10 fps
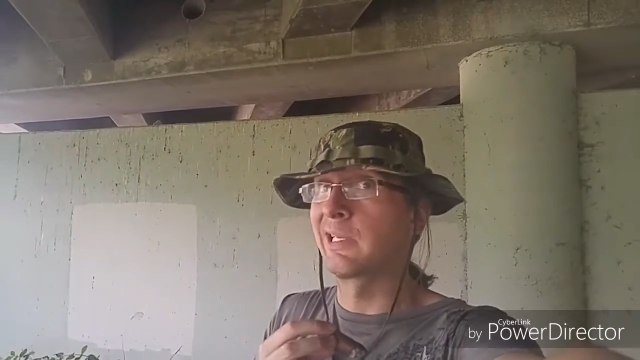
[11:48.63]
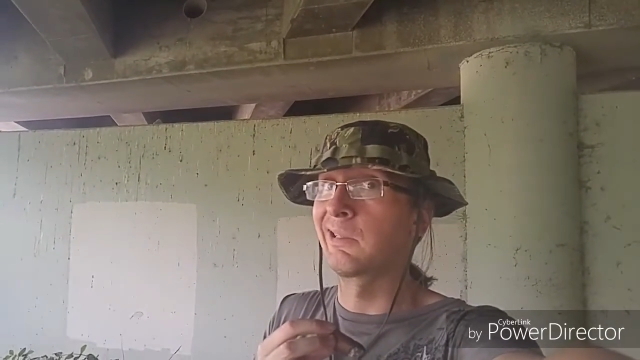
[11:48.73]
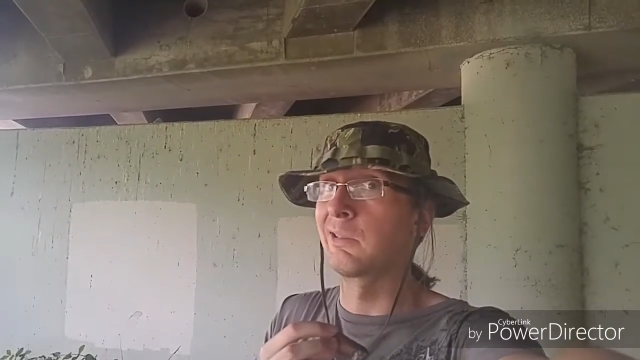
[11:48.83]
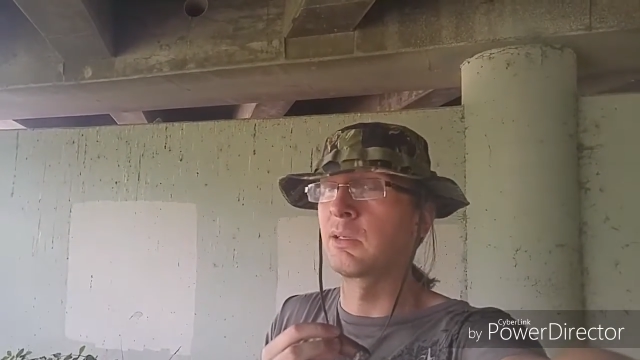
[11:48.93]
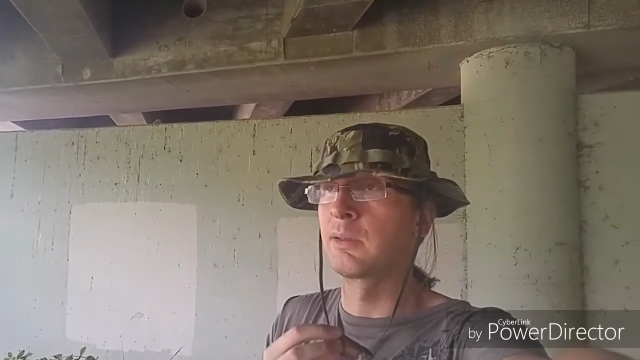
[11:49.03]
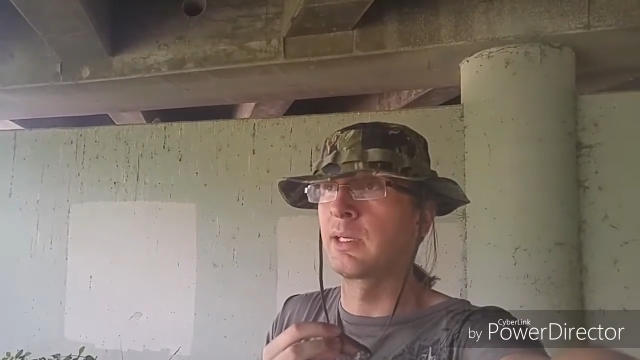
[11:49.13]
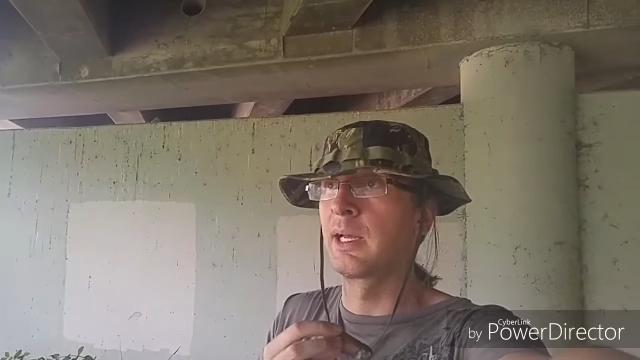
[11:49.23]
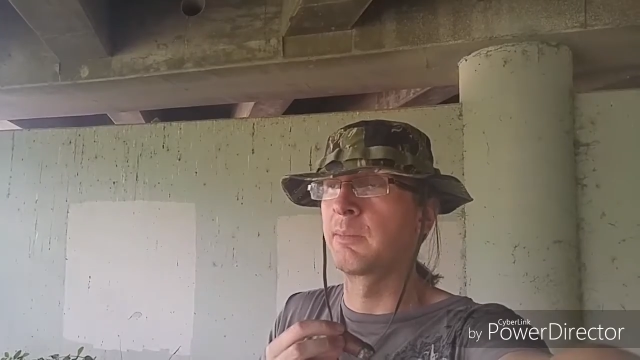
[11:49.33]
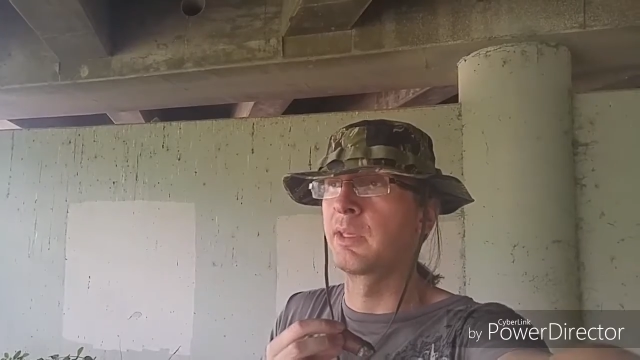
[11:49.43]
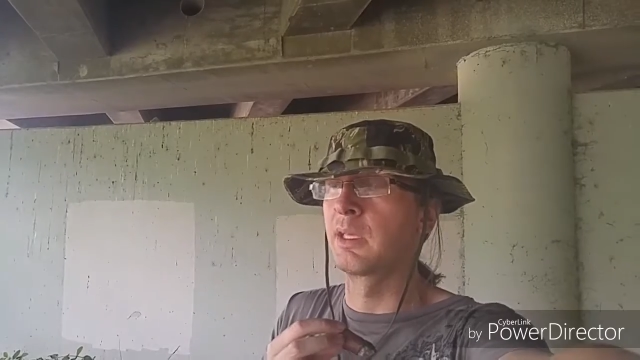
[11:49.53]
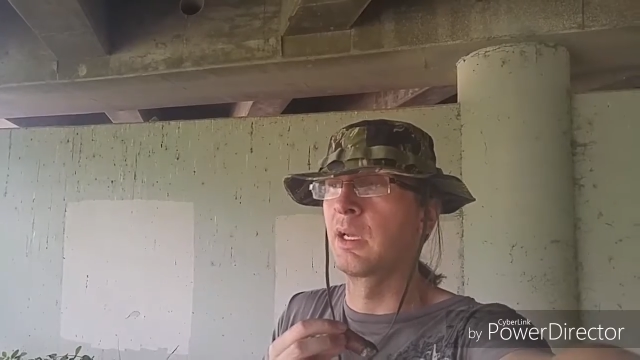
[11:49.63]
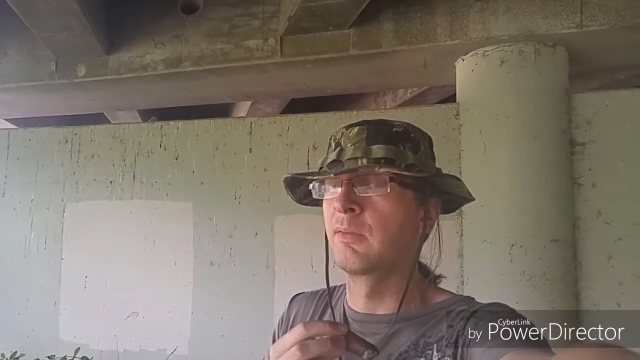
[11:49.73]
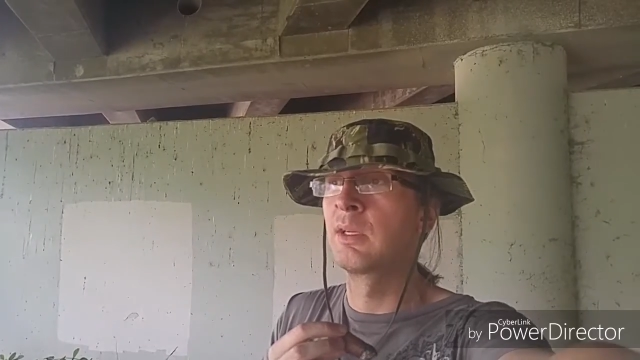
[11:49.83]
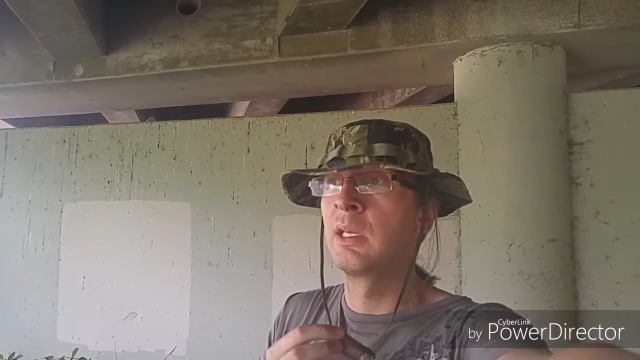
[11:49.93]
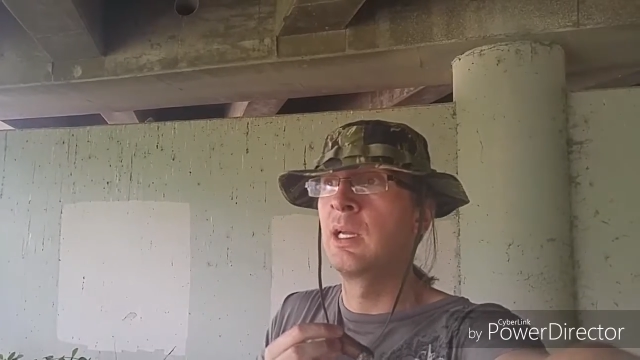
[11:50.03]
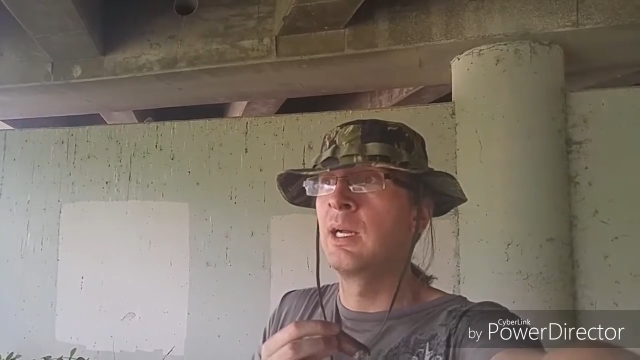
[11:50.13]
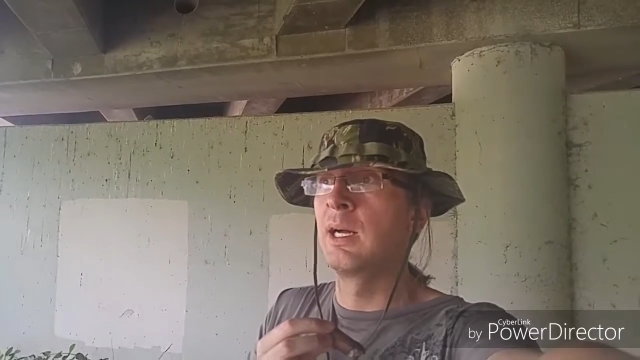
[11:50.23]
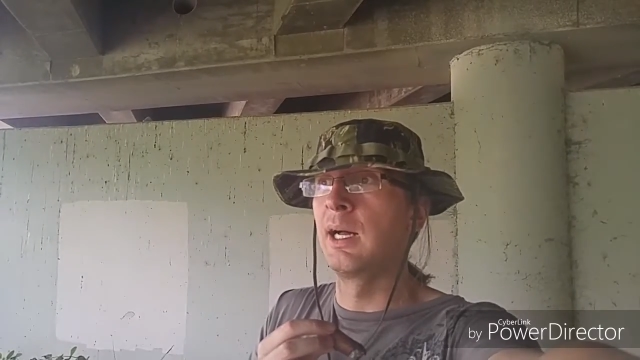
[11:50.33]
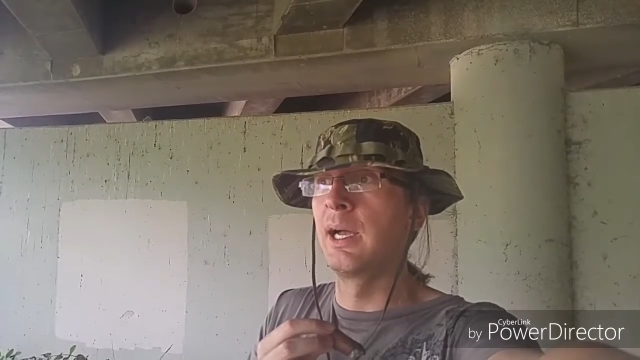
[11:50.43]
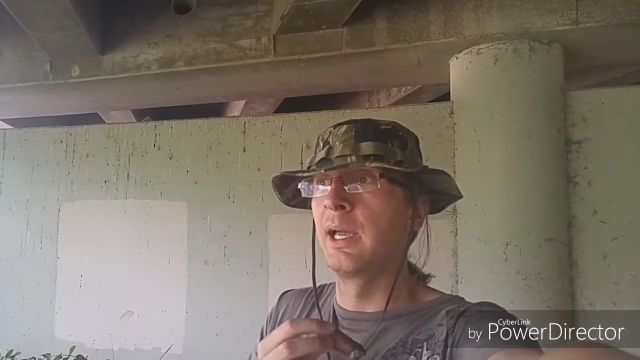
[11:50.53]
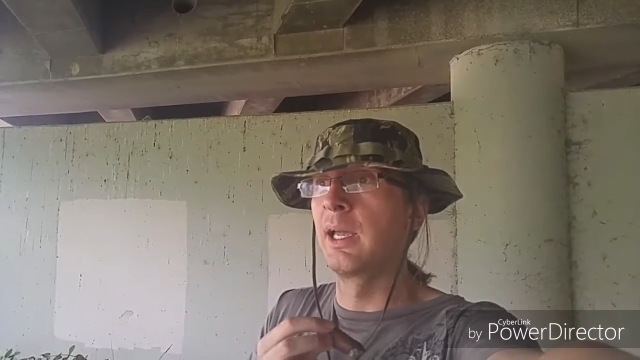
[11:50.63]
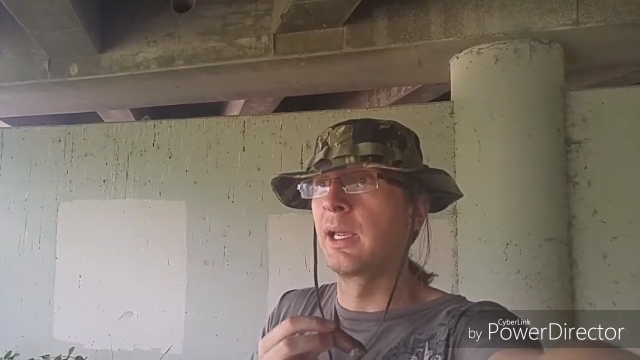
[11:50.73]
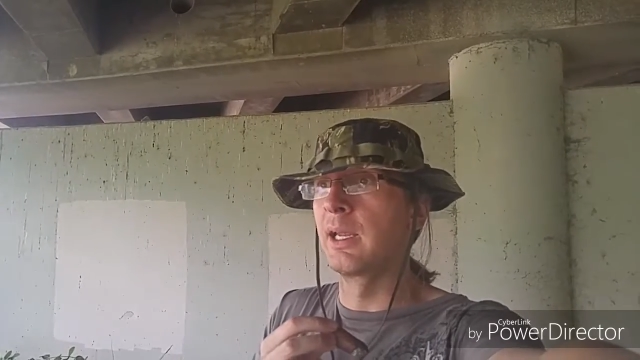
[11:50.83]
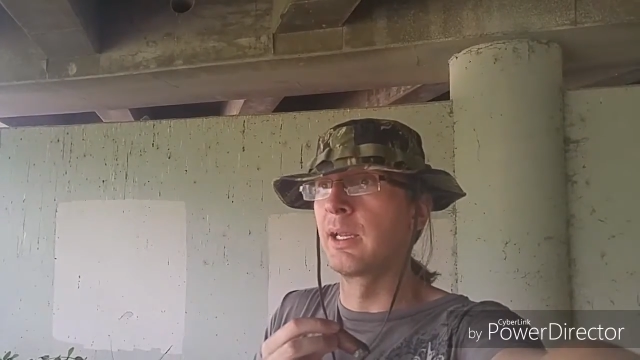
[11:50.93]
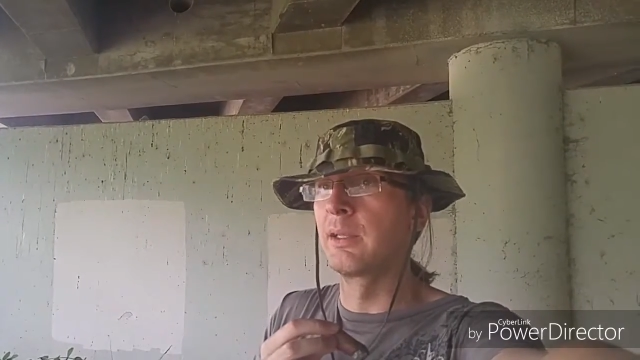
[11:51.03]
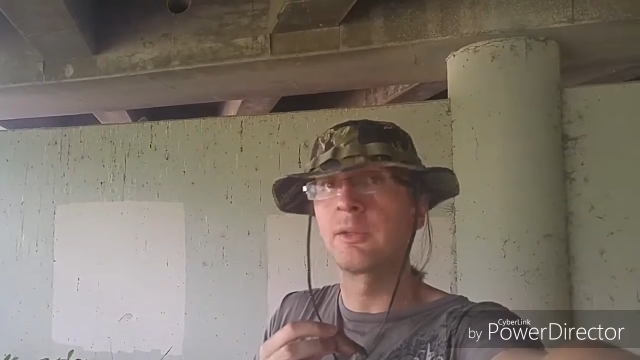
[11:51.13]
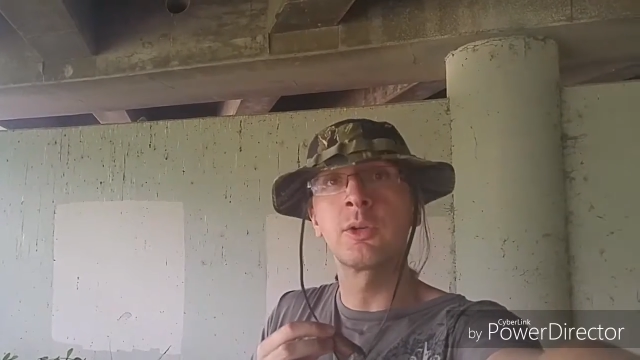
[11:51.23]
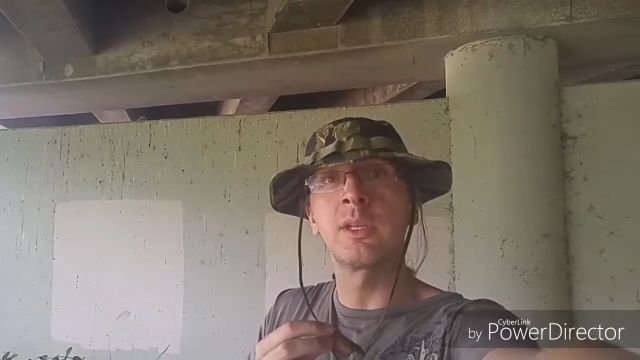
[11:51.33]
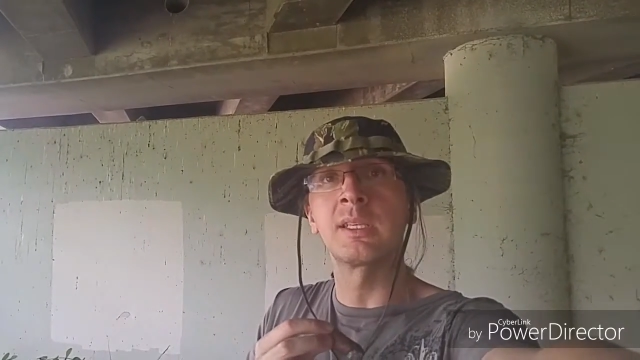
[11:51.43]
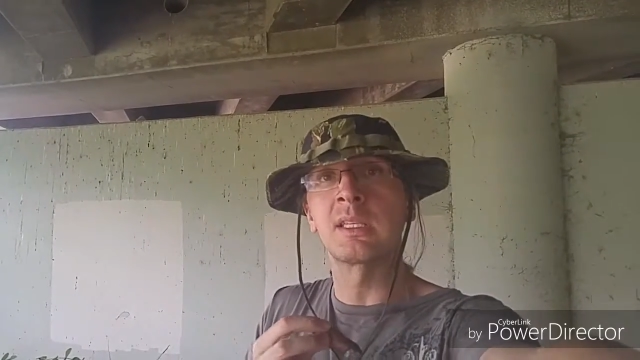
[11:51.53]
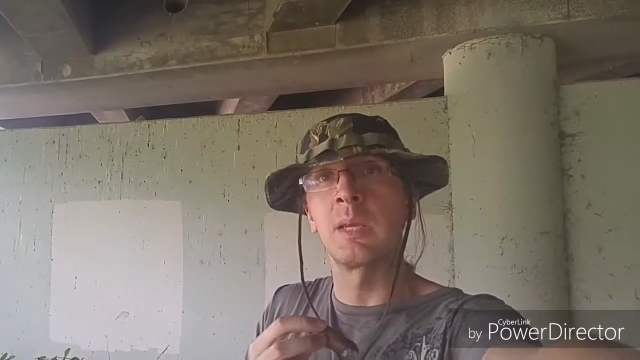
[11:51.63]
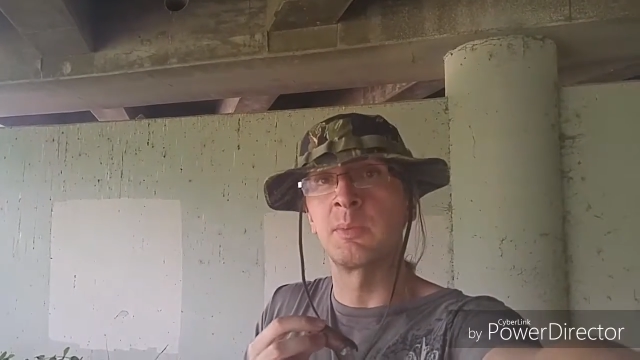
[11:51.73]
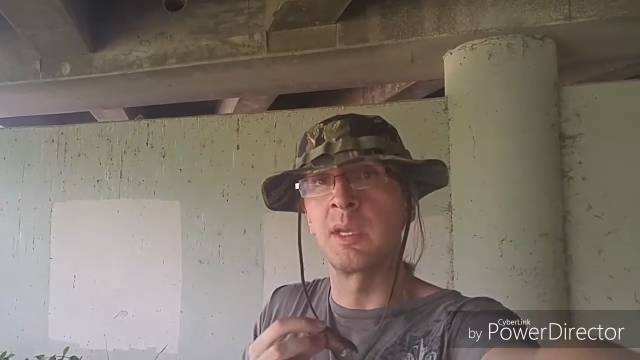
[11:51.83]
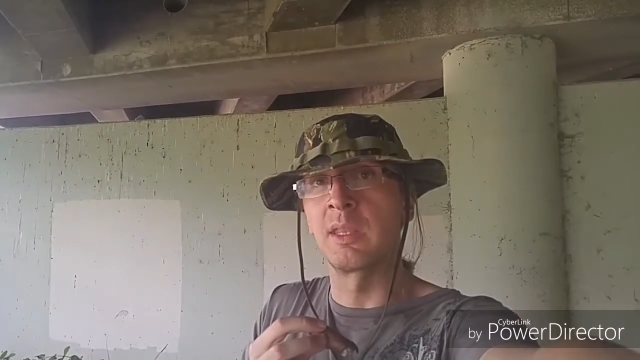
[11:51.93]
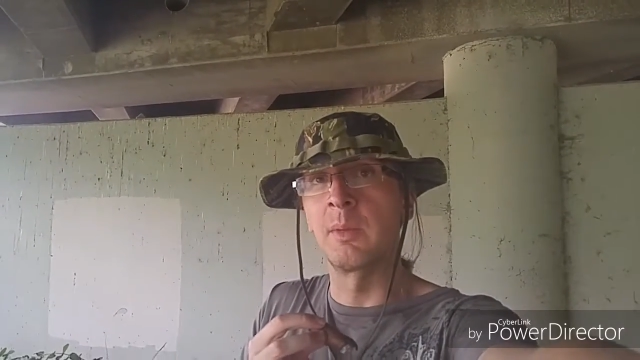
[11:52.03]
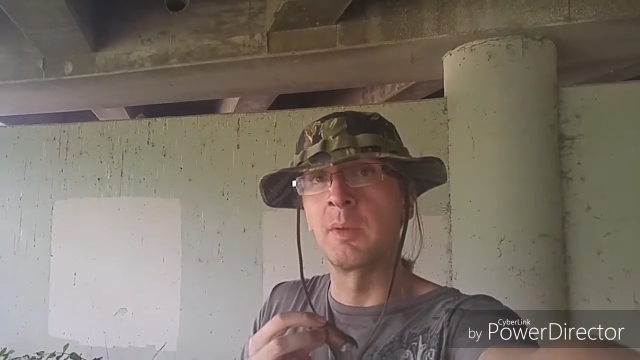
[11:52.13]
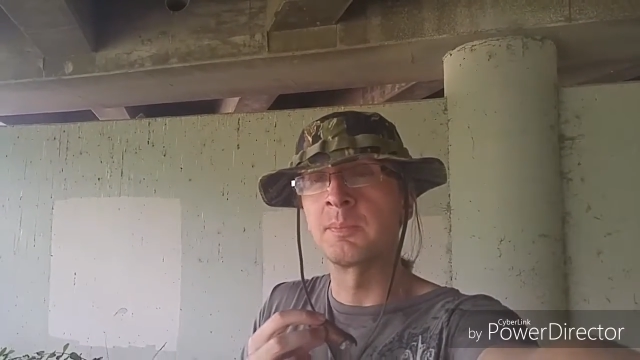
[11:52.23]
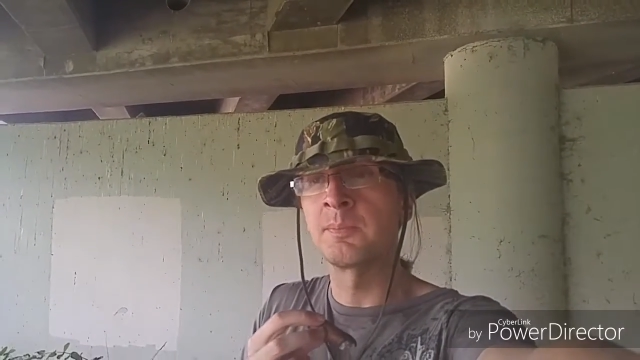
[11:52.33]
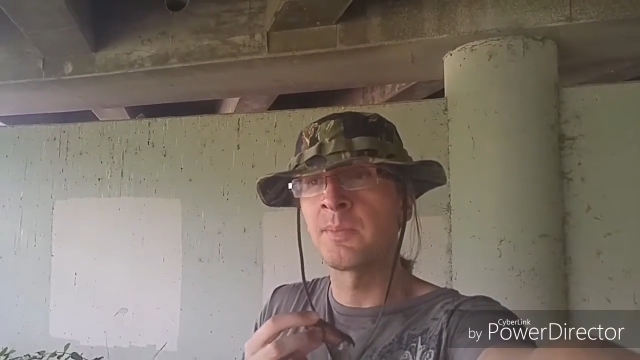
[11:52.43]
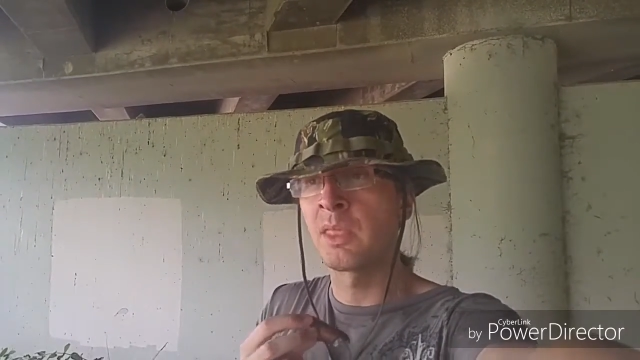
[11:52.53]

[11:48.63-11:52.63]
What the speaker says: particular that I'm thinking of currently escapes me at the moment.